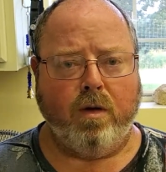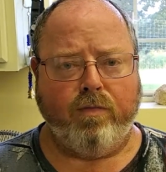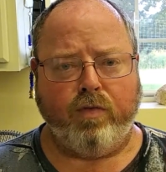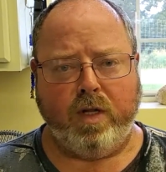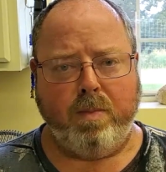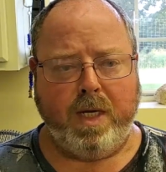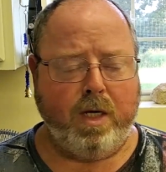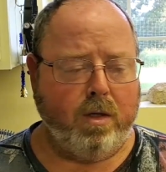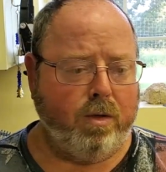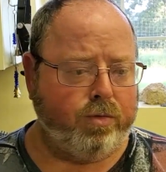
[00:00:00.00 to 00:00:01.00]
flea
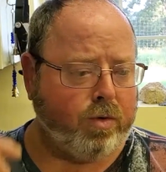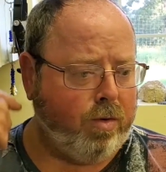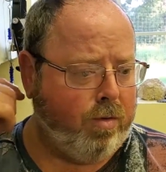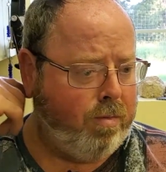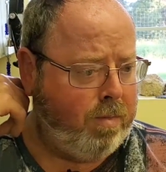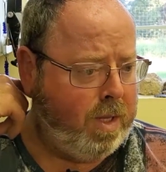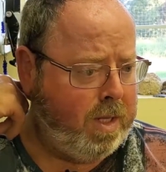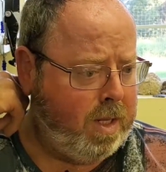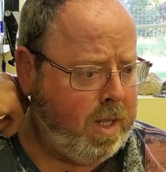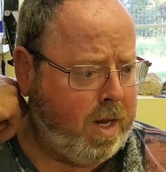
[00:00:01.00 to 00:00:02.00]
beetles, or
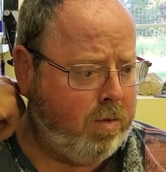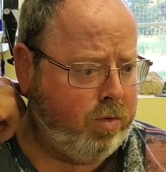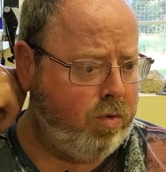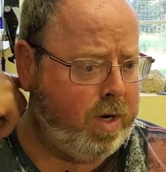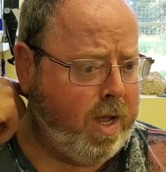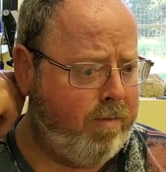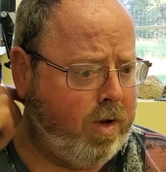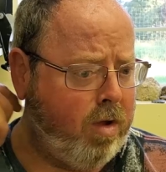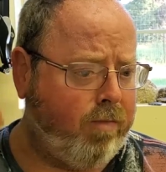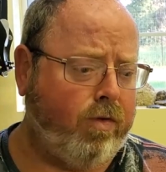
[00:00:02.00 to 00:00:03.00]
I don't know that I have
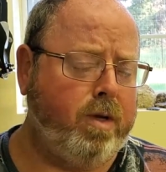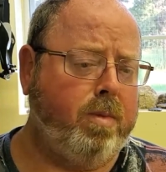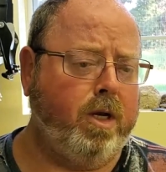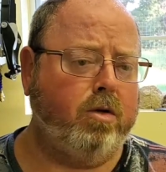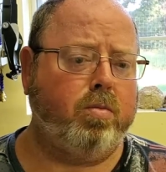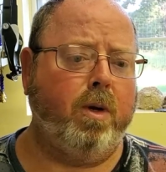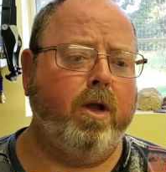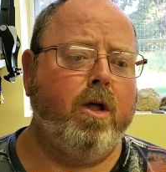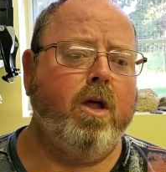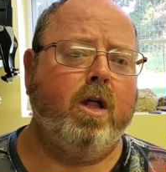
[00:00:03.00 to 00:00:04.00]
a lot of flea beetles,
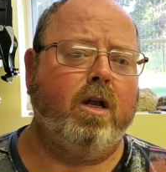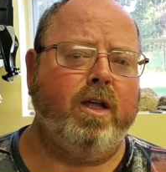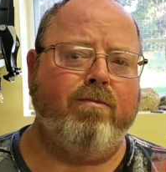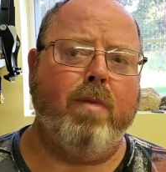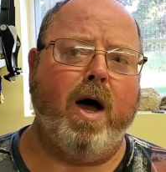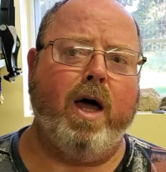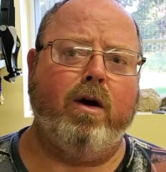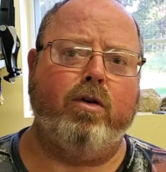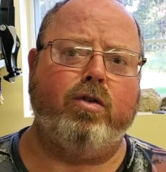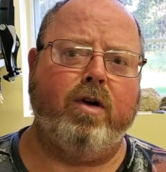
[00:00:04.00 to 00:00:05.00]
but leaf
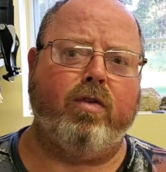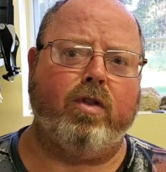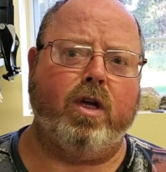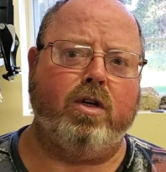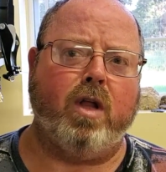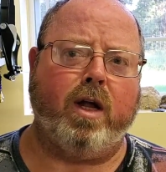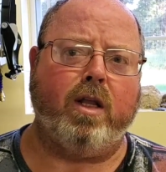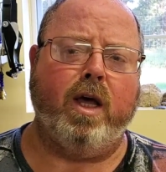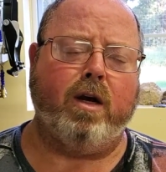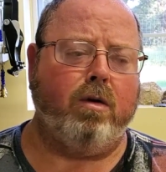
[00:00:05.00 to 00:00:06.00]
miners, different things like
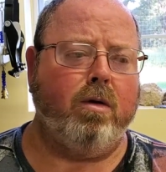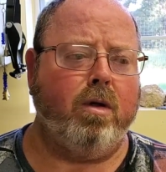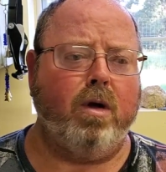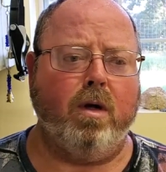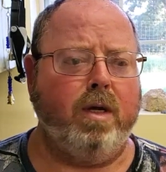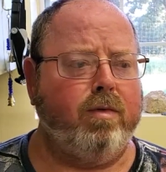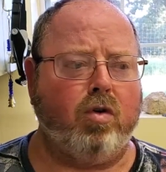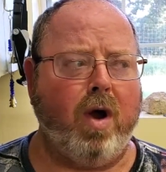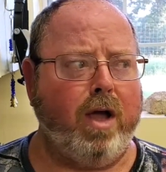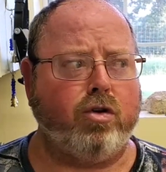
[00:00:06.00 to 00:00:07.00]
that,
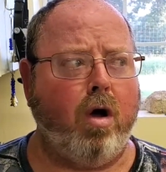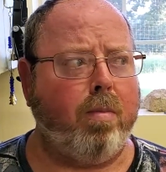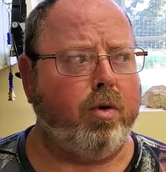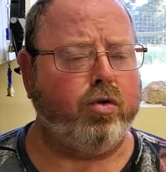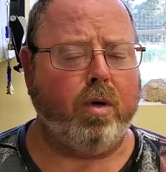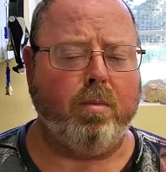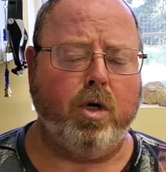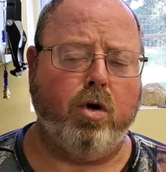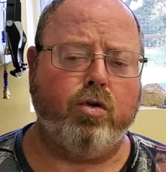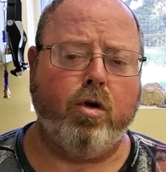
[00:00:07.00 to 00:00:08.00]
even grasshoppers some
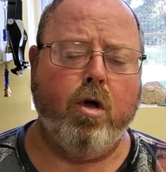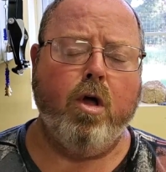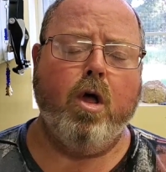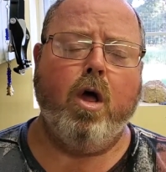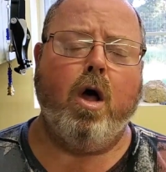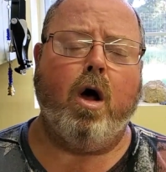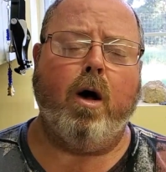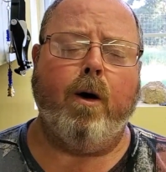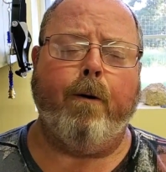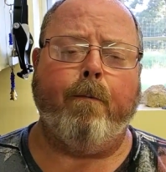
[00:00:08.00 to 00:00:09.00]
years.
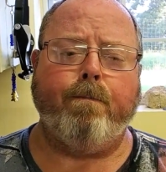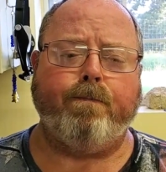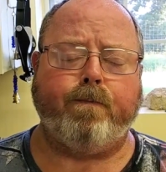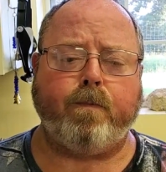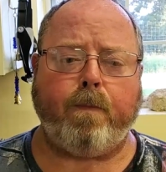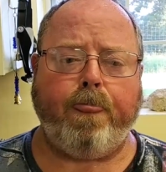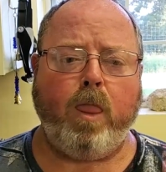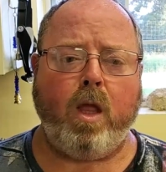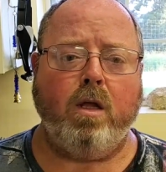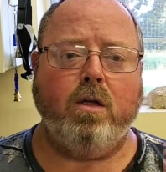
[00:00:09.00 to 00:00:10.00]

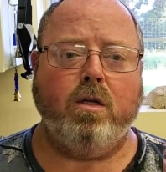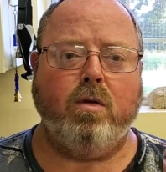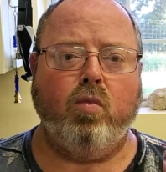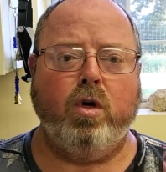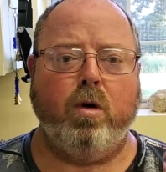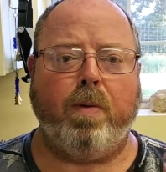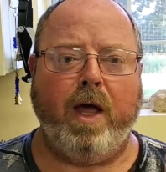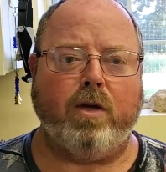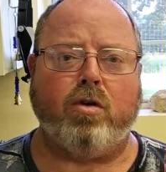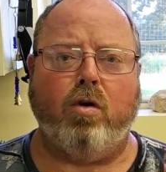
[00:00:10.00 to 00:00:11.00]
When your
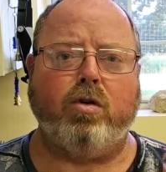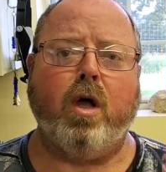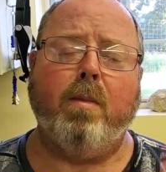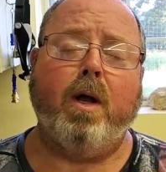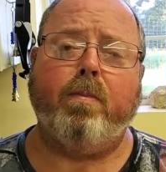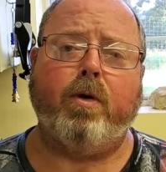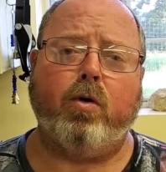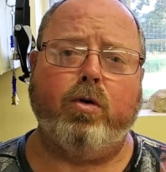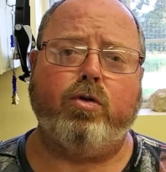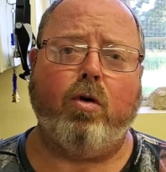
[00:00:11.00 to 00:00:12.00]
plant starts coming up, they're
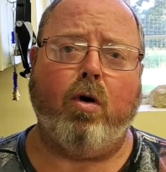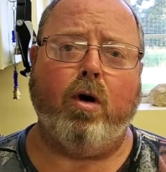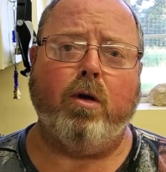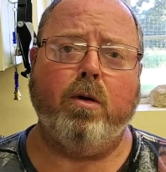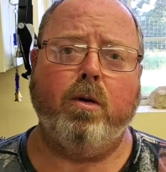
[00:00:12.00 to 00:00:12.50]
going to start